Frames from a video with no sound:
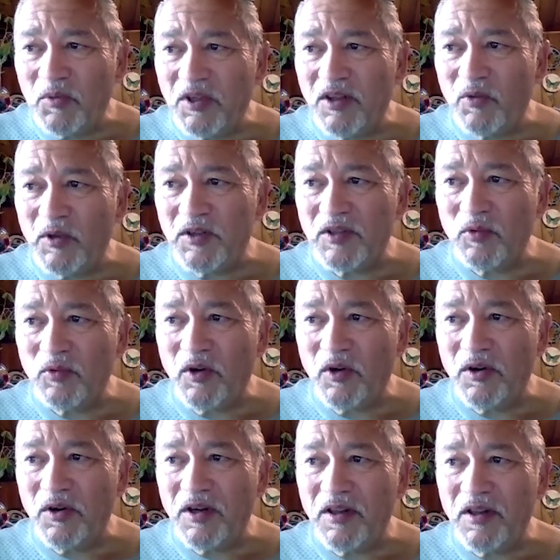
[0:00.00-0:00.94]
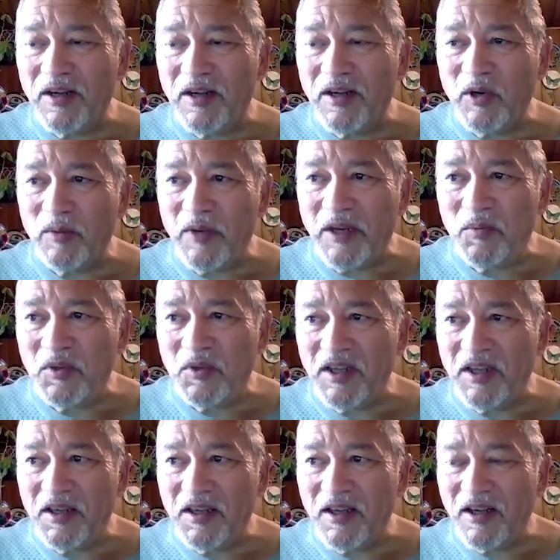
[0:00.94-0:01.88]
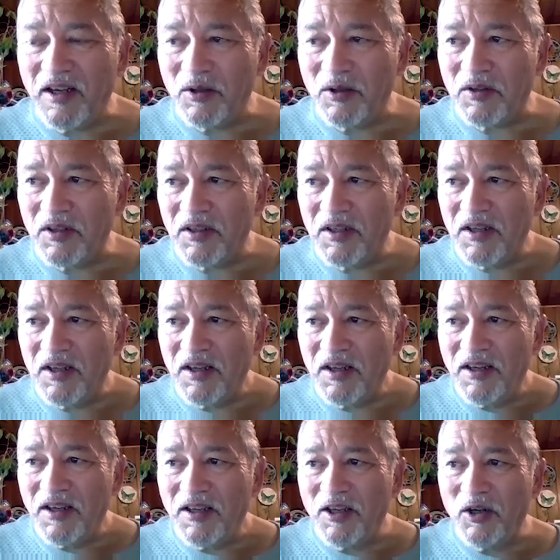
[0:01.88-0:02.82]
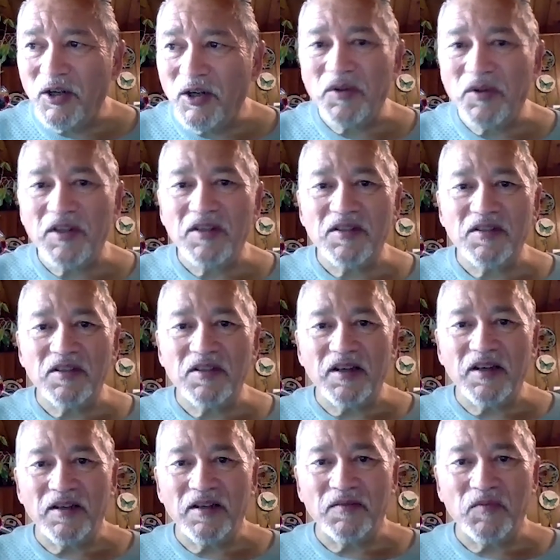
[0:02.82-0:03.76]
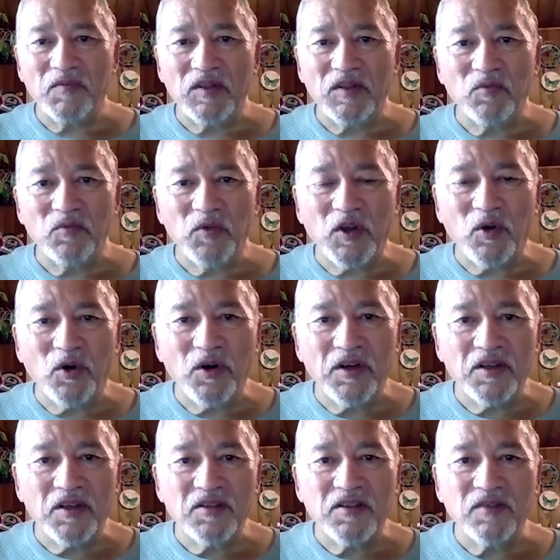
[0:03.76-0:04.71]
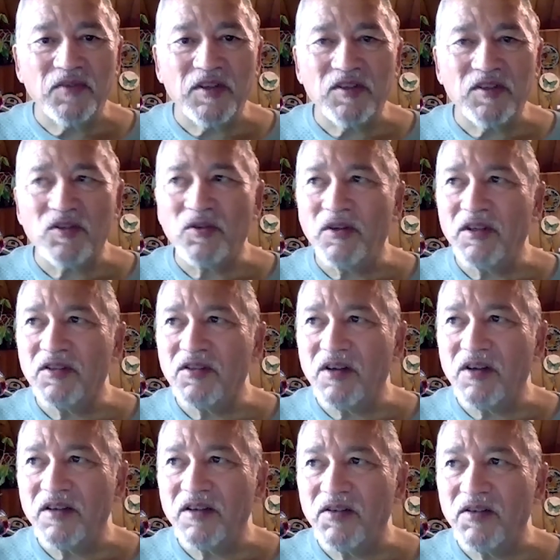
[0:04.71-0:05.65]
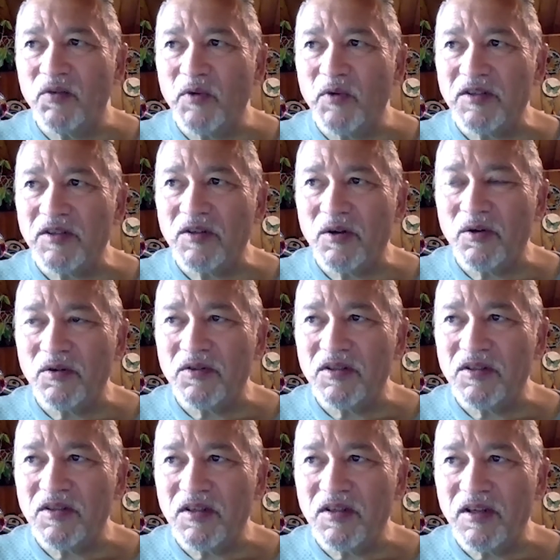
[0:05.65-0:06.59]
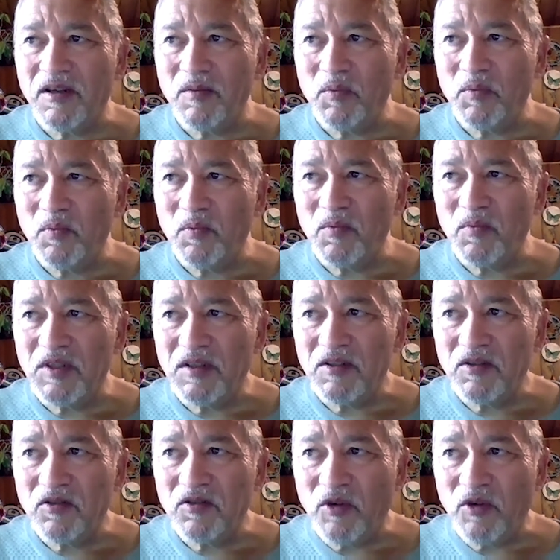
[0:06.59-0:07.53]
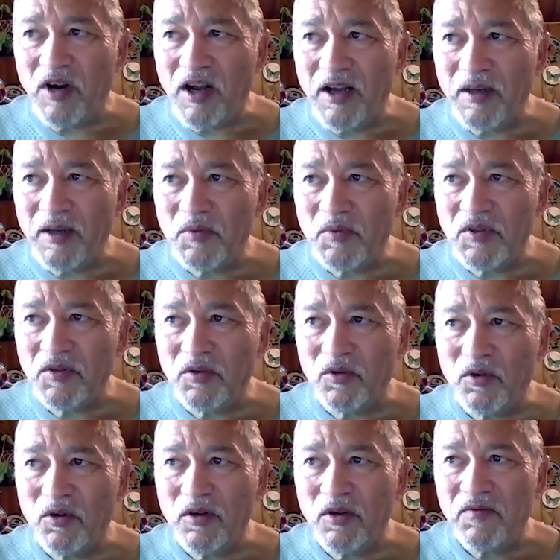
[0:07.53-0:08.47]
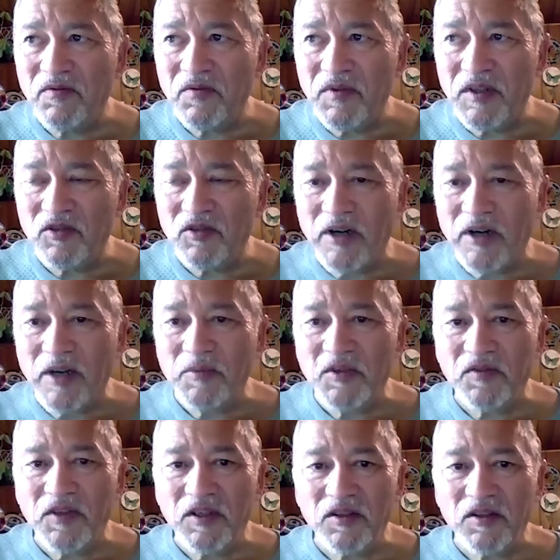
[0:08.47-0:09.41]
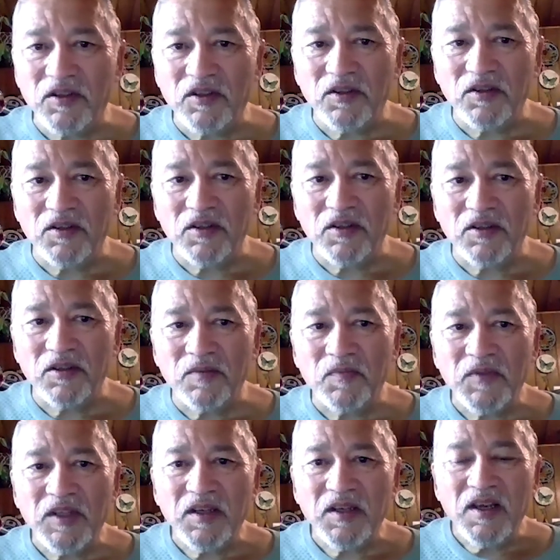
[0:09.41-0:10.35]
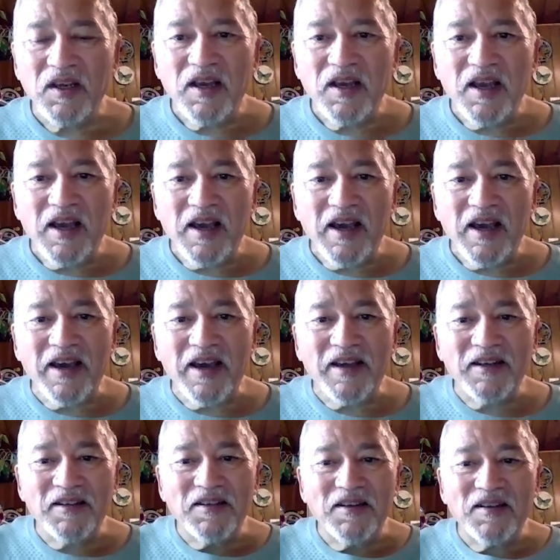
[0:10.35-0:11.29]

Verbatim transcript: the Wilson Recording Library, might be taking out, you know, these uh, recordings of historic songs of the West Coast uh, tribes or of the tribes of the interior, and